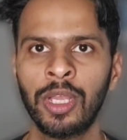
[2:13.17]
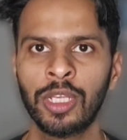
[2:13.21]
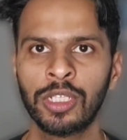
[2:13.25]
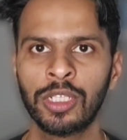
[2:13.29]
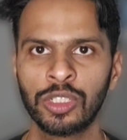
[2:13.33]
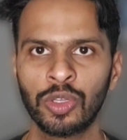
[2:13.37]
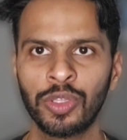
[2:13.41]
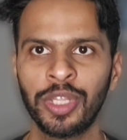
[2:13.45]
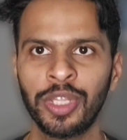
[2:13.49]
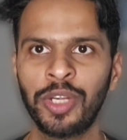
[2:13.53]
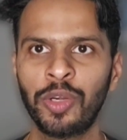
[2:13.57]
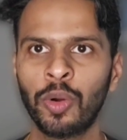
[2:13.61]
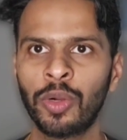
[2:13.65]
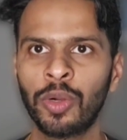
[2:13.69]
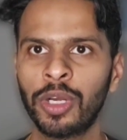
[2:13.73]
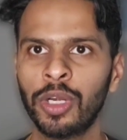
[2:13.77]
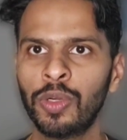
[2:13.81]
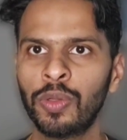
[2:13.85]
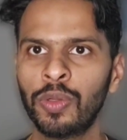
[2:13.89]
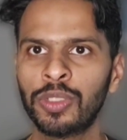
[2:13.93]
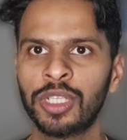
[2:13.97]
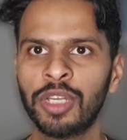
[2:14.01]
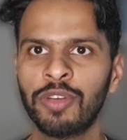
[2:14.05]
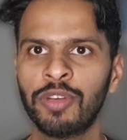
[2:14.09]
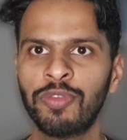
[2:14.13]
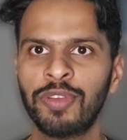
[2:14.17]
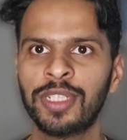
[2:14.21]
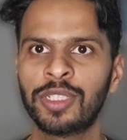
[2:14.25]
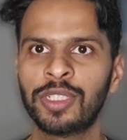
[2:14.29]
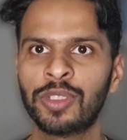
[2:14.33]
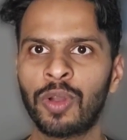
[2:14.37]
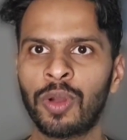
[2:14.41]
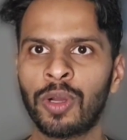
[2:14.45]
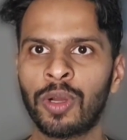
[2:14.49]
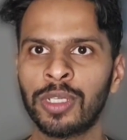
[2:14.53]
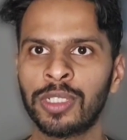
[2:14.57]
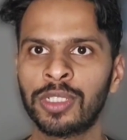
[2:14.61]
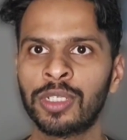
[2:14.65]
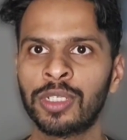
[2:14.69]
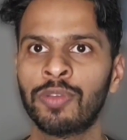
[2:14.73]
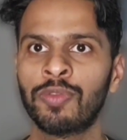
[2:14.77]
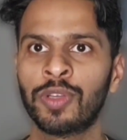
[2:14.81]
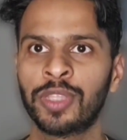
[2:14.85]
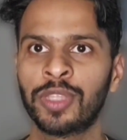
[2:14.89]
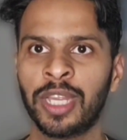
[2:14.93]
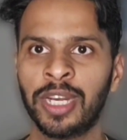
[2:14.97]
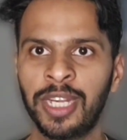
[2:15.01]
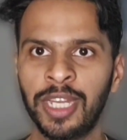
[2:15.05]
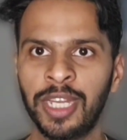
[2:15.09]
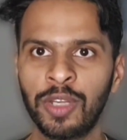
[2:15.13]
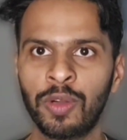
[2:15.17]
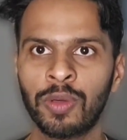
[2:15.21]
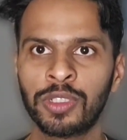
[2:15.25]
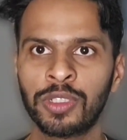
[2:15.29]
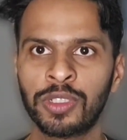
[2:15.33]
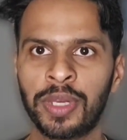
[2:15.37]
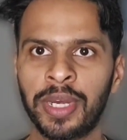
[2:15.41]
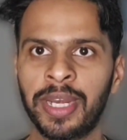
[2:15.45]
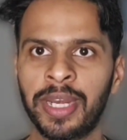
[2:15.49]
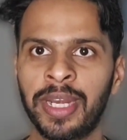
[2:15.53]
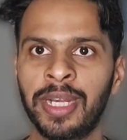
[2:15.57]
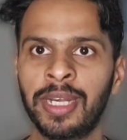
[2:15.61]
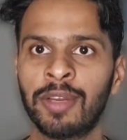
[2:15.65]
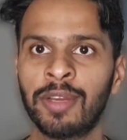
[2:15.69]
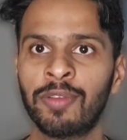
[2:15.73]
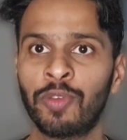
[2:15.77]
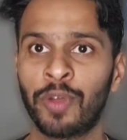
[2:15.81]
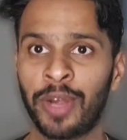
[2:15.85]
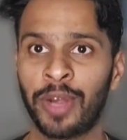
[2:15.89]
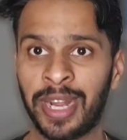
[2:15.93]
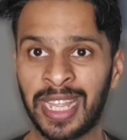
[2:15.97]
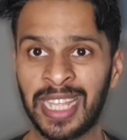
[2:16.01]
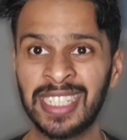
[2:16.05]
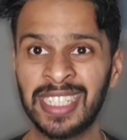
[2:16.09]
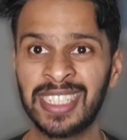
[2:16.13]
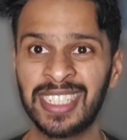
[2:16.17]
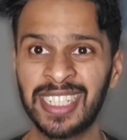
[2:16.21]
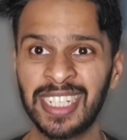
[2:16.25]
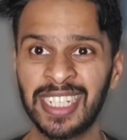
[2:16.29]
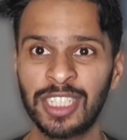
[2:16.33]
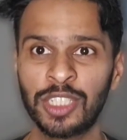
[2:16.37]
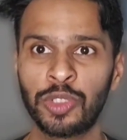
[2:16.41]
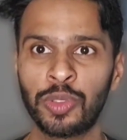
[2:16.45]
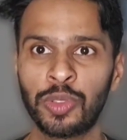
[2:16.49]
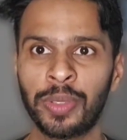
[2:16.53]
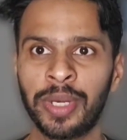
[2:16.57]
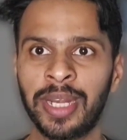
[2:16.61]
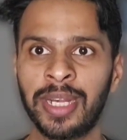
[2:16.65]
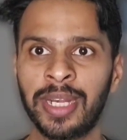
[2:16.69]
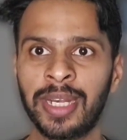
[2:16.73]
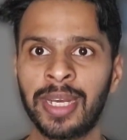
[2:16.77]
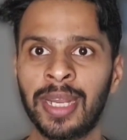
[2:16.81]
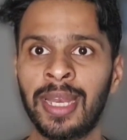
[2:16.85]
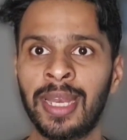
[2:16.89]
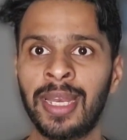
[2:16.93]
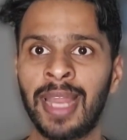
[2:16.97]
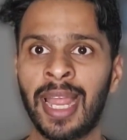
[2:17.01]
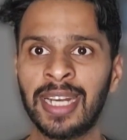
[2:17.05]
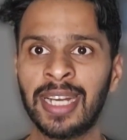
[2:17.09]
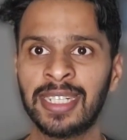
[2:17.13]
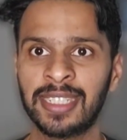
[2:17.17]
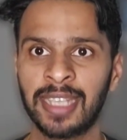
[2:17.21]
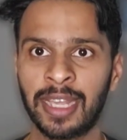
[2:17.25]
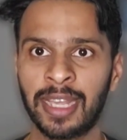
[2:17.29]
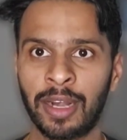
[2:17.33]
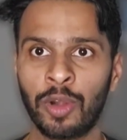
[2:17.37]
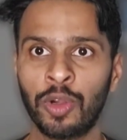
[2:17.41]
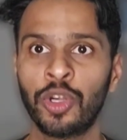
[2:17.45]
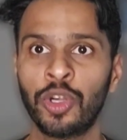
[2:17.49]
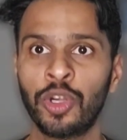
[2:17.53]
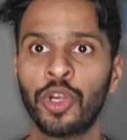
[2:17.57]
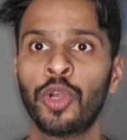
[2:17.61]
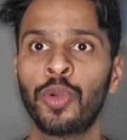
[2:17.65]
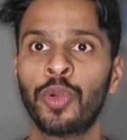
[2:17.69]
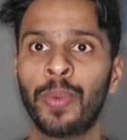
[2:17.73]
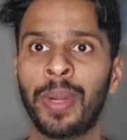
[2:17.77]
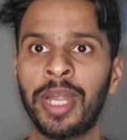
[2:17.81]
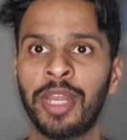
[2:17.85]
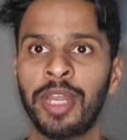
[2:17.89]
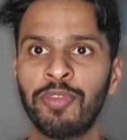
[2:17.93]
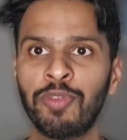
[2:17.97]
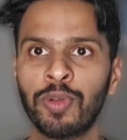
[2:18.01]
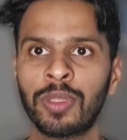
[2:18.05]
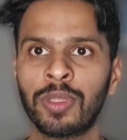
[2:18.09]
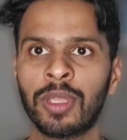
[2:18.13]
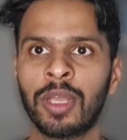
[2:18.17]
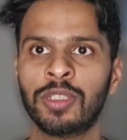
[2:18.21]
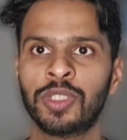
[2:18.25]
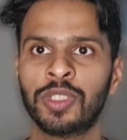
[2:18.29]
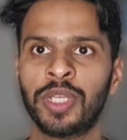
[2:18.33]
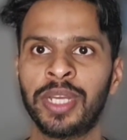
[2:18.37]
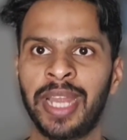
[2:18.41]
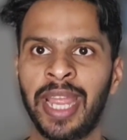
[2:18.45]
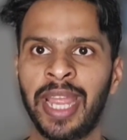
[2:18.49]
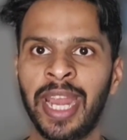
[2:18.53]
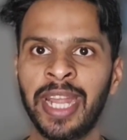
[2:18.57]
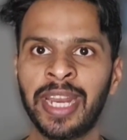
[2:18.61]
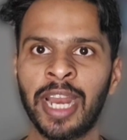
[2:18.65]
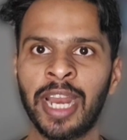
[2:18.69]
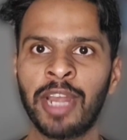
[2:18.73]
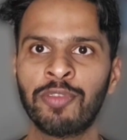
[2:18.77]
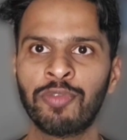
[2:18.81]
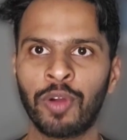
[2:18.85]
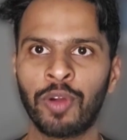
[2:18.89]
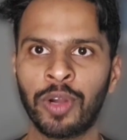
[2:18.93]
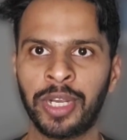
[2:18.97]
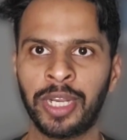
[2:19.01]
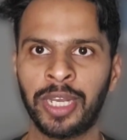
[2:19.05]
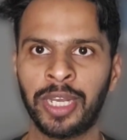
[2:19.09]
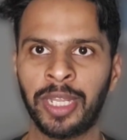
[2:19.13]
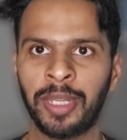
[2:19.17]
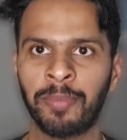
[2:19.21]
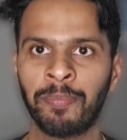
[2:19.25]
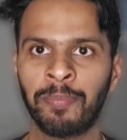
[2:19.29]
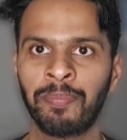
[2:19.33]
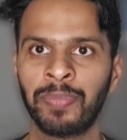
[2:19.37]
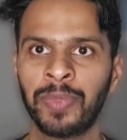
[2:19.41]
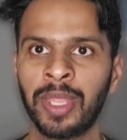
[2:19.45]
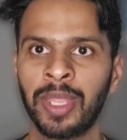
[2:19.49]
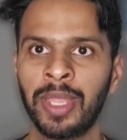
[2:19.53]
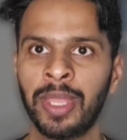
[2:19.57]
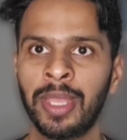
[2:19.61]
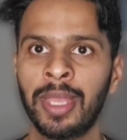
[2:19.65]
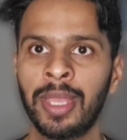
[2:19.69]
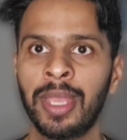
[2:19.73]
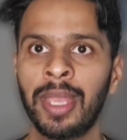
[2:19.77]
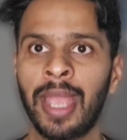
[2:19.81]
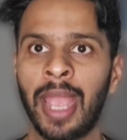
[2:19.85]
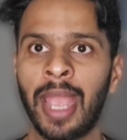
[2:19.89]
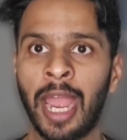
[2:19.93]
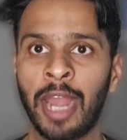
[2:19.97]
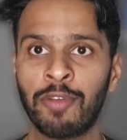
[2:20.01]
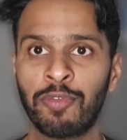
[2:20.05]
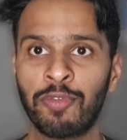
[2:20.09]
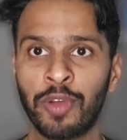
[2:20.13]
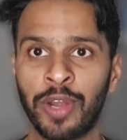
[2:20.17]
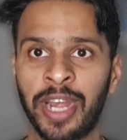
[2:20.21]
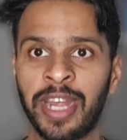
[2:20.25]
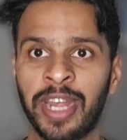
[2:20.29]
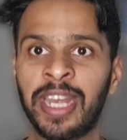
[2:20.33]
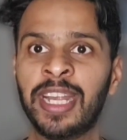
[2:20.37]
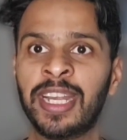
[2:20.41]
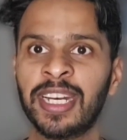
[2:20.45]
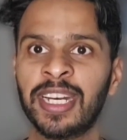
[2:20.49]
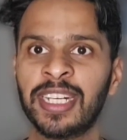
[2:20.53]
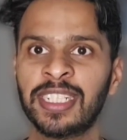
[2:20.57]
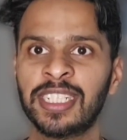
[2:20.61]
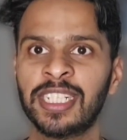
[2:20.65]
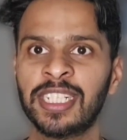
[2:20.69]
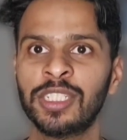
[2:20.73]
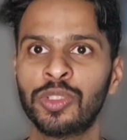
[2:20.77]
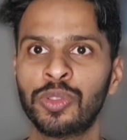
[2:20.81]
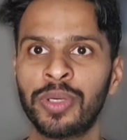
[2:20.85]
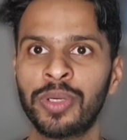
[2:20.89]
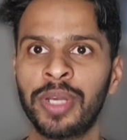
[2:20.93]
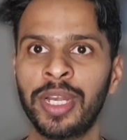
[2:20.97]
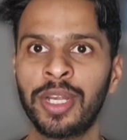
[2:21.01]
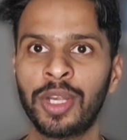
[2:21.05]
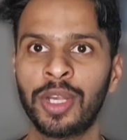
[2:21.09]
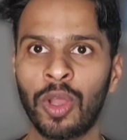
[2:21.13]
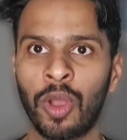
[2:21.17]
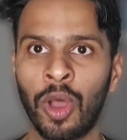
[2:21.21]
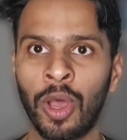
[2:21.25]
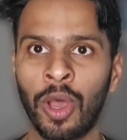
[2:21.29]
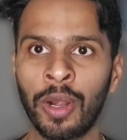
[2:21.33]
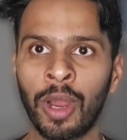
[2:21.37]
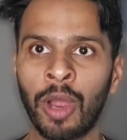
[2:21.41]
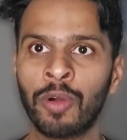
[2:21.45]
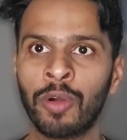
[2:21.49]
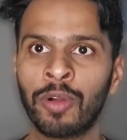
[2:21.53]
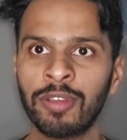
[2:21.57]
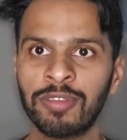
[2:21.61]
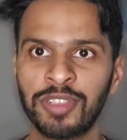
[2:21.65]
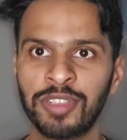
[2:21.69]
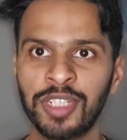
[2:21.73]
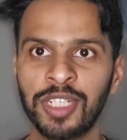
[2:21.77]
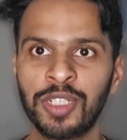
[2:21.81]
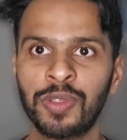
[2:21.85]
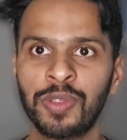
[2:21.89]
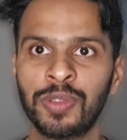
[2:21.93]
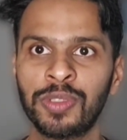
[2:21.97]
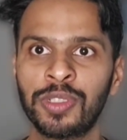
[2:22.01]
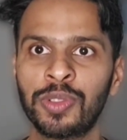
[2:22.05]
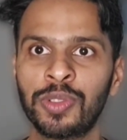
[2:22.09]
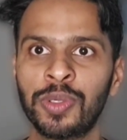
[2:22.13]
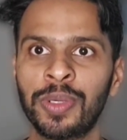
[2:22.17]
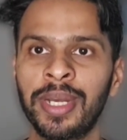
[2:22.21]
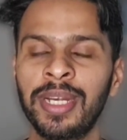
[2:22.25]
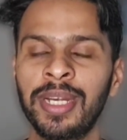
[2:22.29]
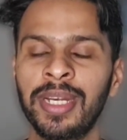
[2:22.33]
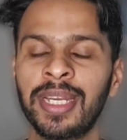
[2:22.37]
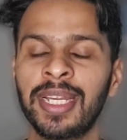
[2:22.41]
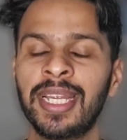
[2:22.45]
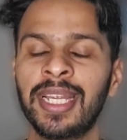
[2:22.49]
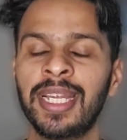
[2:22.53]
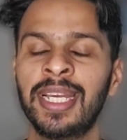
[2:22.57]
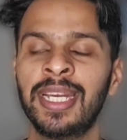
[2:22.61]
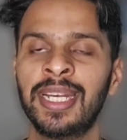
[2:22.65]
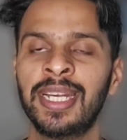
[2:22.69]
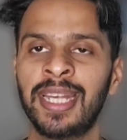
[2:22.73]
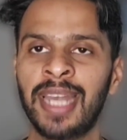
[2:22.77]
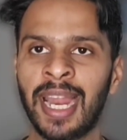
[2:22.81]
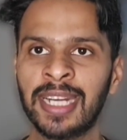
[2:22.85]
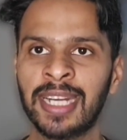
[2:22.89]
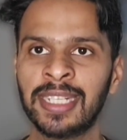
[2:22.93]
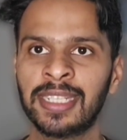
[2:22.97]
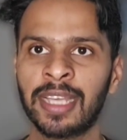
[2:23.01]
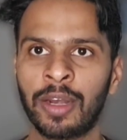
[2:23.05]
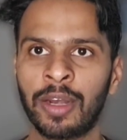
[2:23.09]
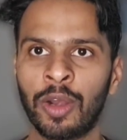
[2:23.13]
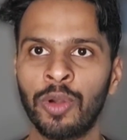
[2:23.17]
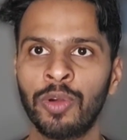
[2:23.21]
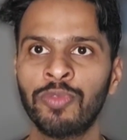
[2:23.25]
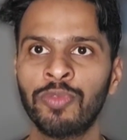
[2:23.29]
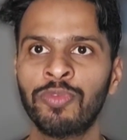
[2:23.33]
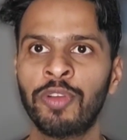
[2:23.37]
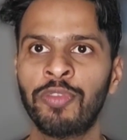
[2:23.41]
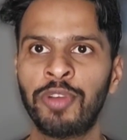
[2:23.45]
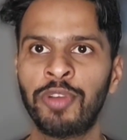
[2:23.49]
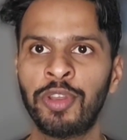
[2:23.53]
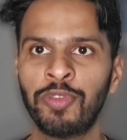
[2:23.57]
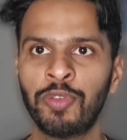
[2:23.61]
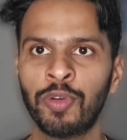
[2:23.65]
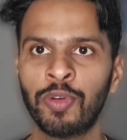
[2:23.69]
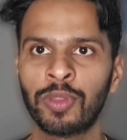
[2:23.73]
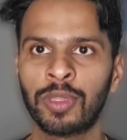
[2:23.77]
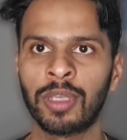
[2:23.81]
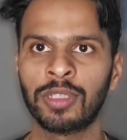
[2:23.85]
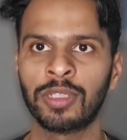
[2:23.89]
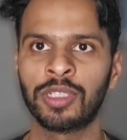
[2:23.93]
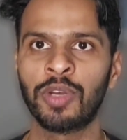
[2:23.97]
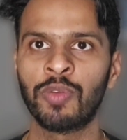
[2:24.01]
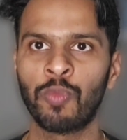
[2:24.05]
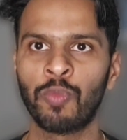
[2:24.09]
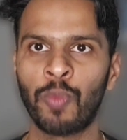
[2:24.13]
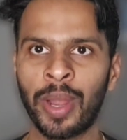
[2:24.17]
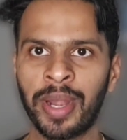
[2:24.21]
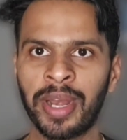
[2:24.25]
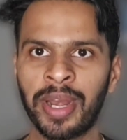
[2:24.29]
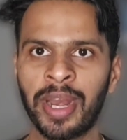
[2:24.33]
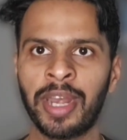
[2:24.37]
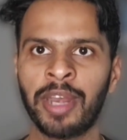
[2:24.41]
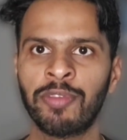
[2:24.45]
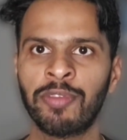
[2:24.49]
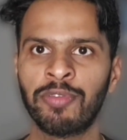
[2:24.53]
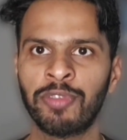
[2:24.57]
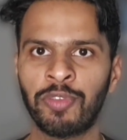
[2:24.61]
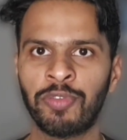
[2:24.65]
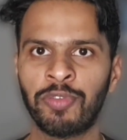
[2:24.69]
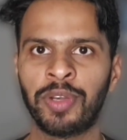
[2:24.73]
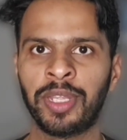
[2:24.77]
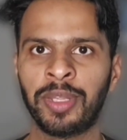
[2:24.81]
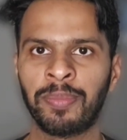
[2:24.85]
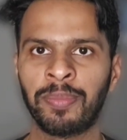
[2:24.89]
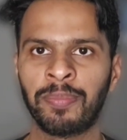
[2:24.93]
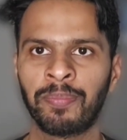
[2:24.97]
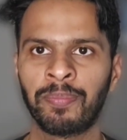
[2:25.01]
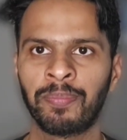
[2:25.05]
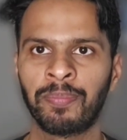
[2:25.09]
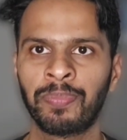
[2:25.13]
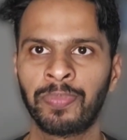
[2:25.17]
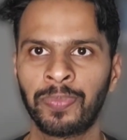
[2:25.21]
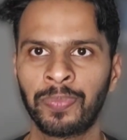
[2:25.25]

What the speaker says: So the total tuition fees cost for 30 course credit for an in-state student lands around $24,840. And for an interstate student or out-of-state student, it lands around $54,150.